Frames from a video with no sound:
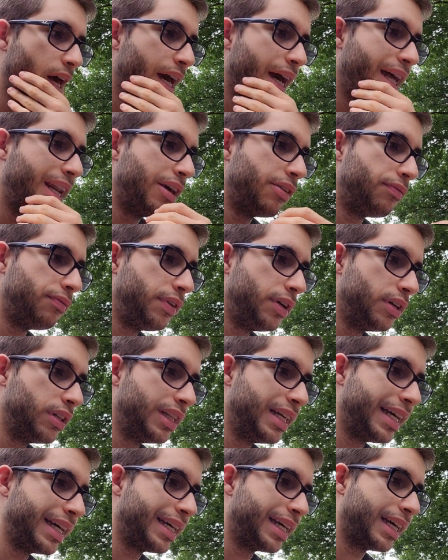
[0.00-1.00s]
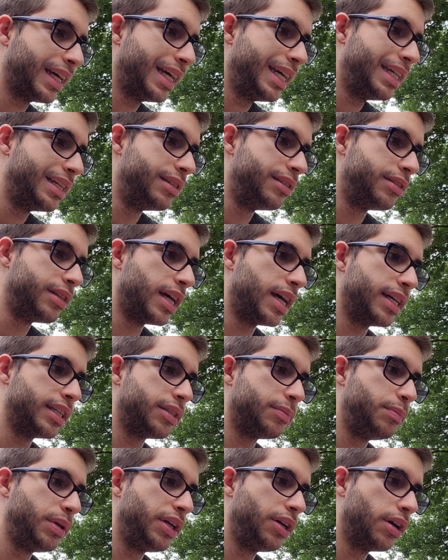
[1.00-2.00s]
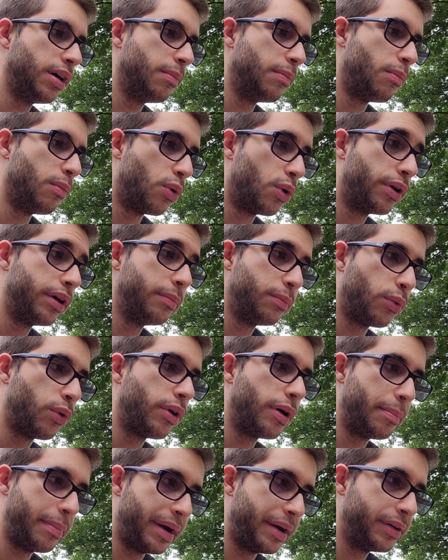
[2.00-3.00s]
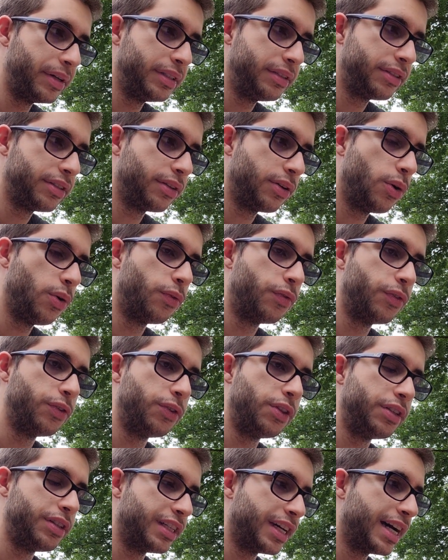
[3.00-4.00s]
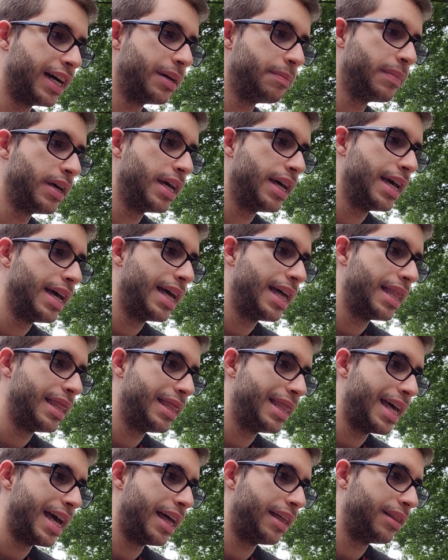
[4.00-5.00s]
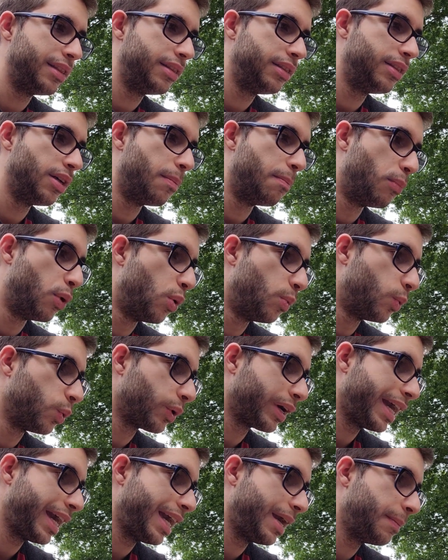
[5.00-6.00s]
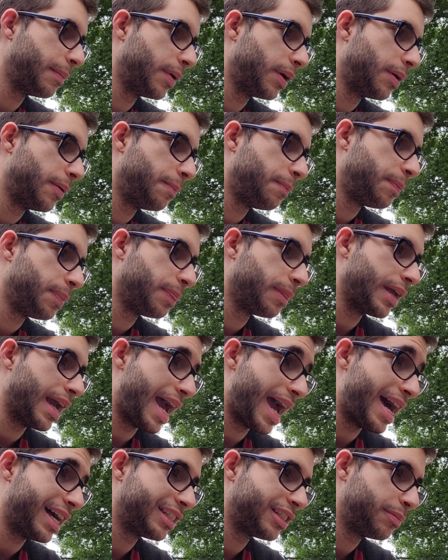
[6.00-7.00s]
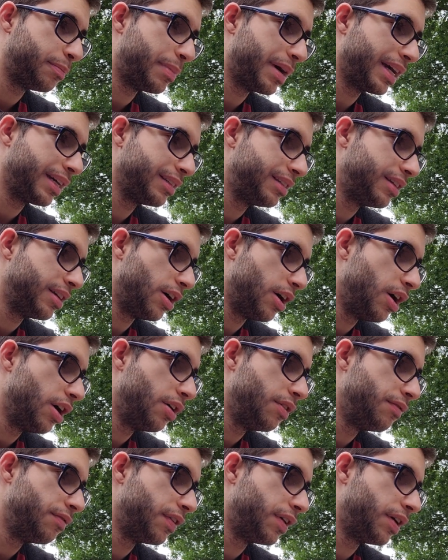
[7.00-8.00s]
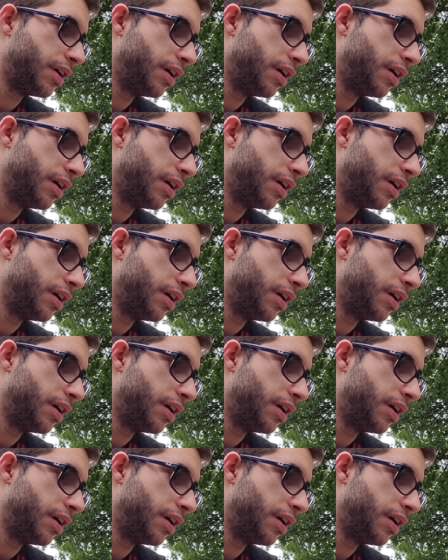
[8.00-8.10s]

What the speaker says: And I feel like has become more and more apparent over the time that the mobile game aspect of